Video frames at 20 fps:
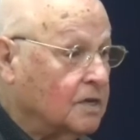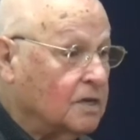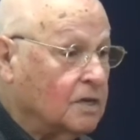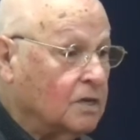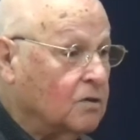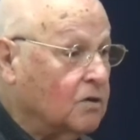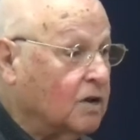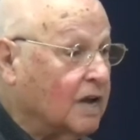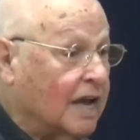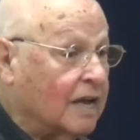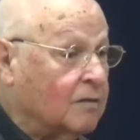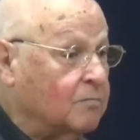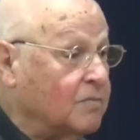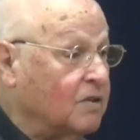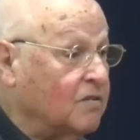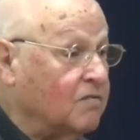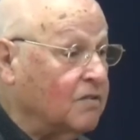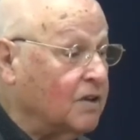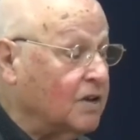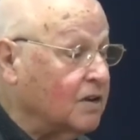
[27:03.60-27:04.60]
You can't be
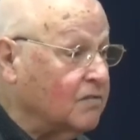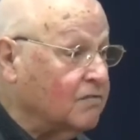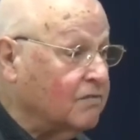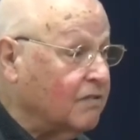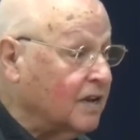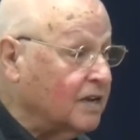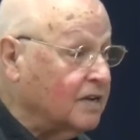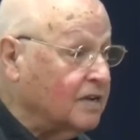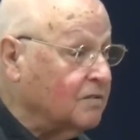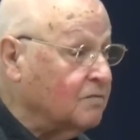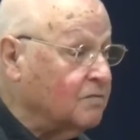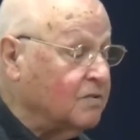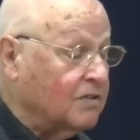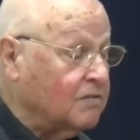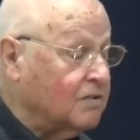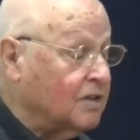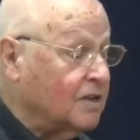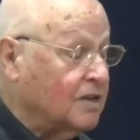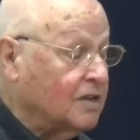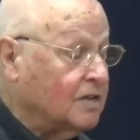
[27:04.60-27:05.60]
very funny.
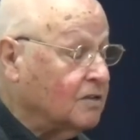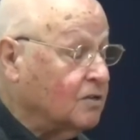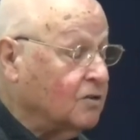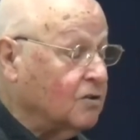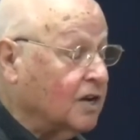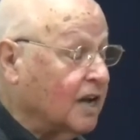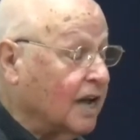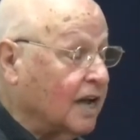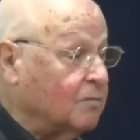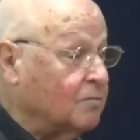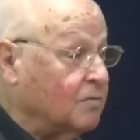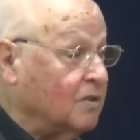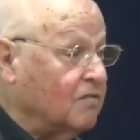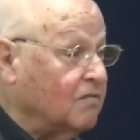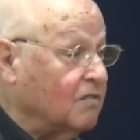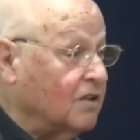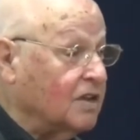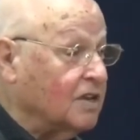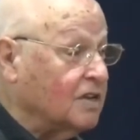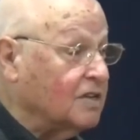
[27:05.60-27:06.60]
You can't be
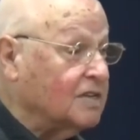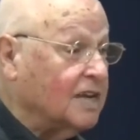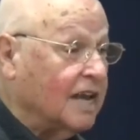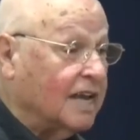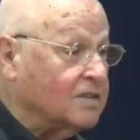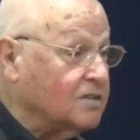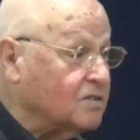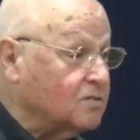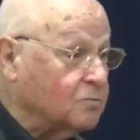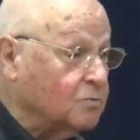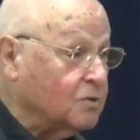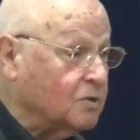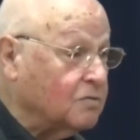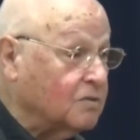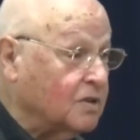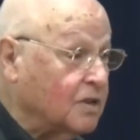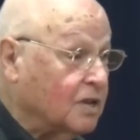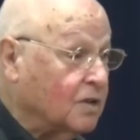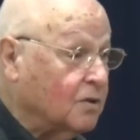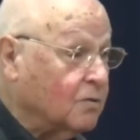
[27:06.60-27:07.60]
very nice with
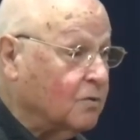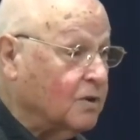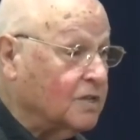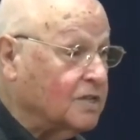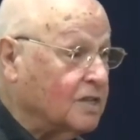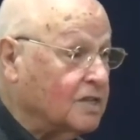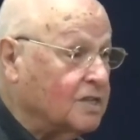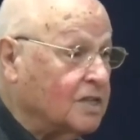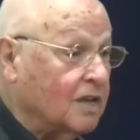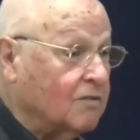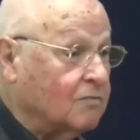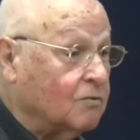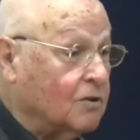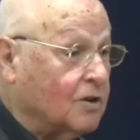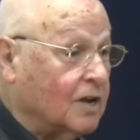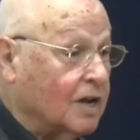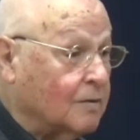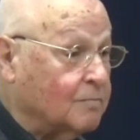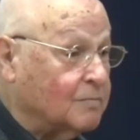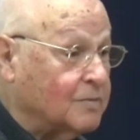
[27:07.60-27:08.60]
when the devil
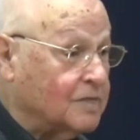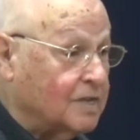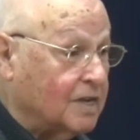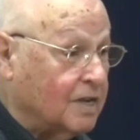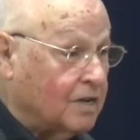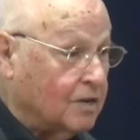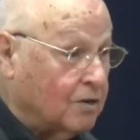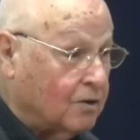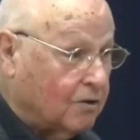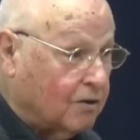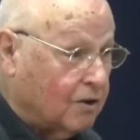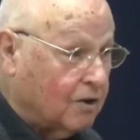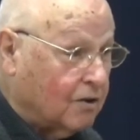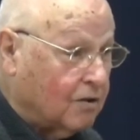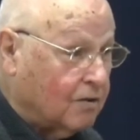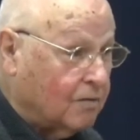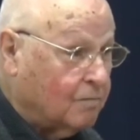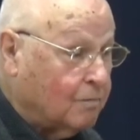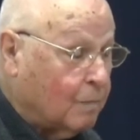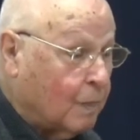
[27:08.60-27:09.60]
comes in, you know.
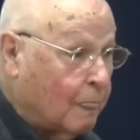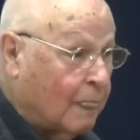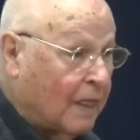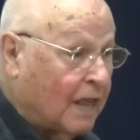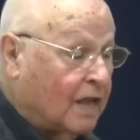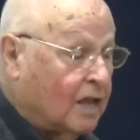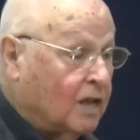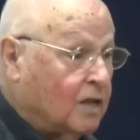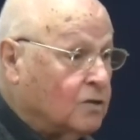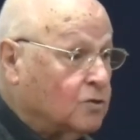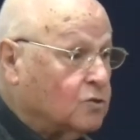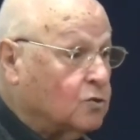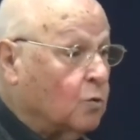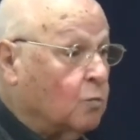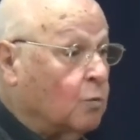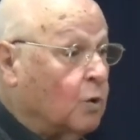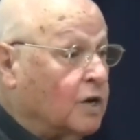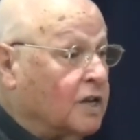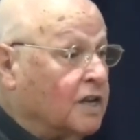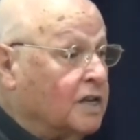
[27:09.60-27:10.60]
So
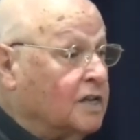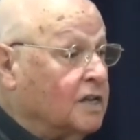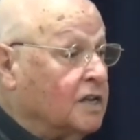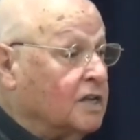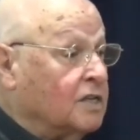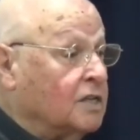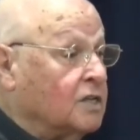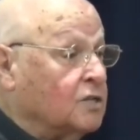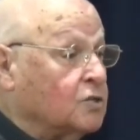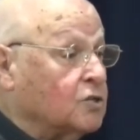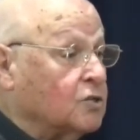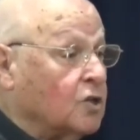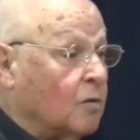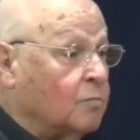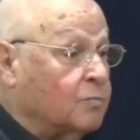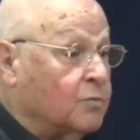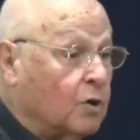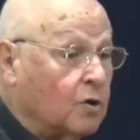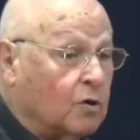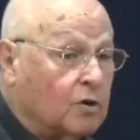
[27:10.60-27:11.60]
what he did, he
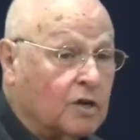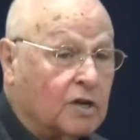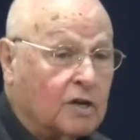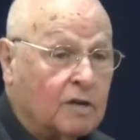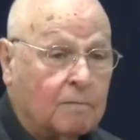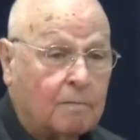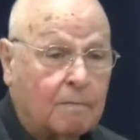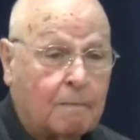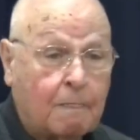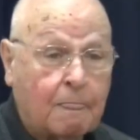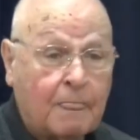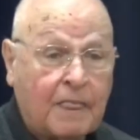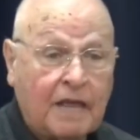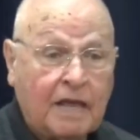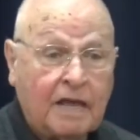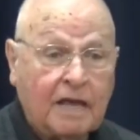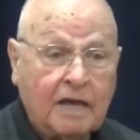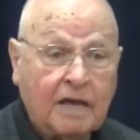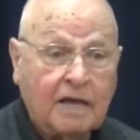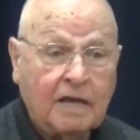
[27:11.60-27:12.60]
stopped talking.
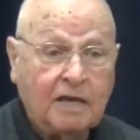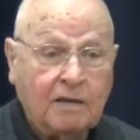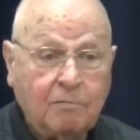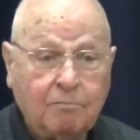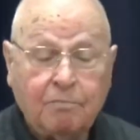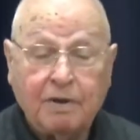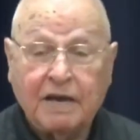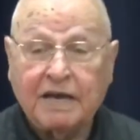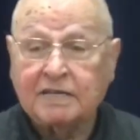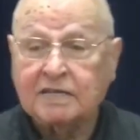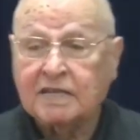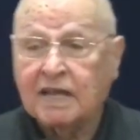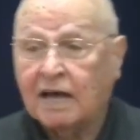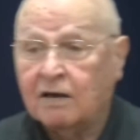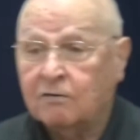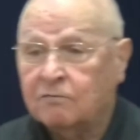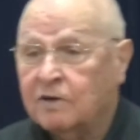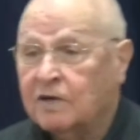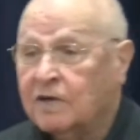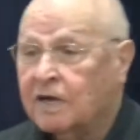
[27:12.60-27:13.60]
He backed
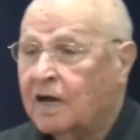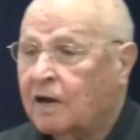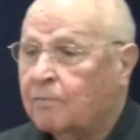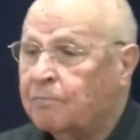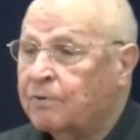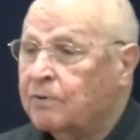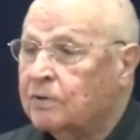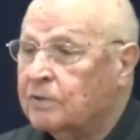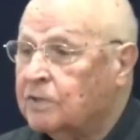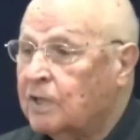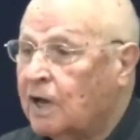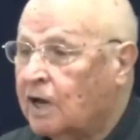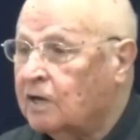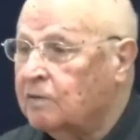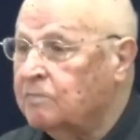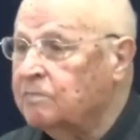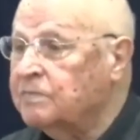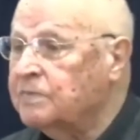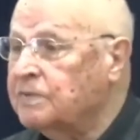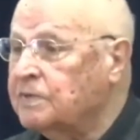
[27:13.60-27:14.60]
down a couple of
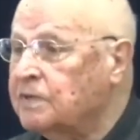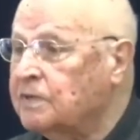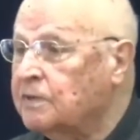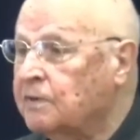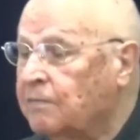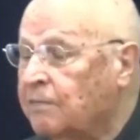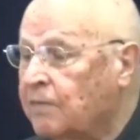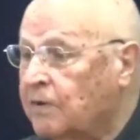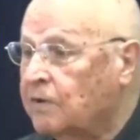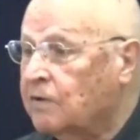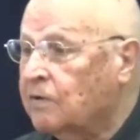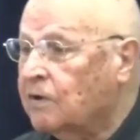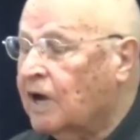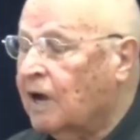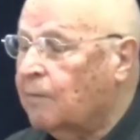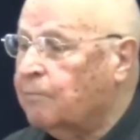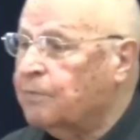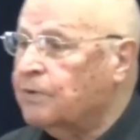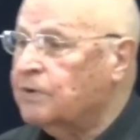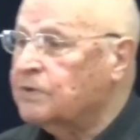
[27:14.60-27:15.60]
times, a
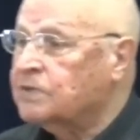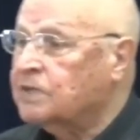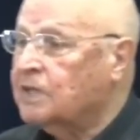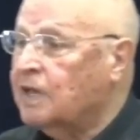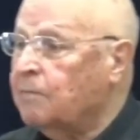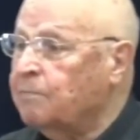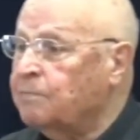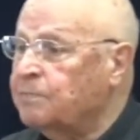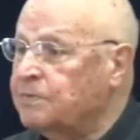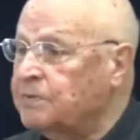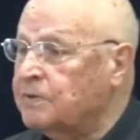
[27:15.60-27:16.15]
couple of steps,